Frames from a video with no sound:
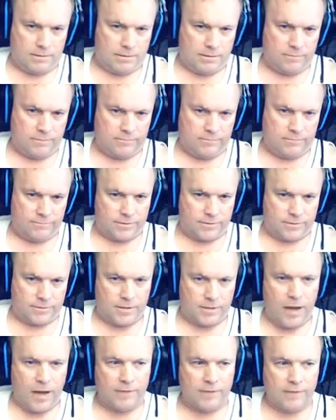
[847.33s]
For
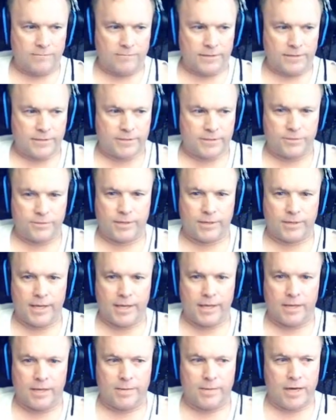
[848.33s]
conflict, you want to
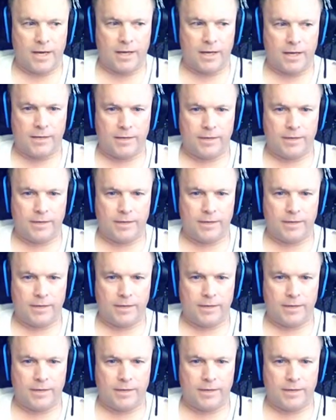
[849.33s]
aim high.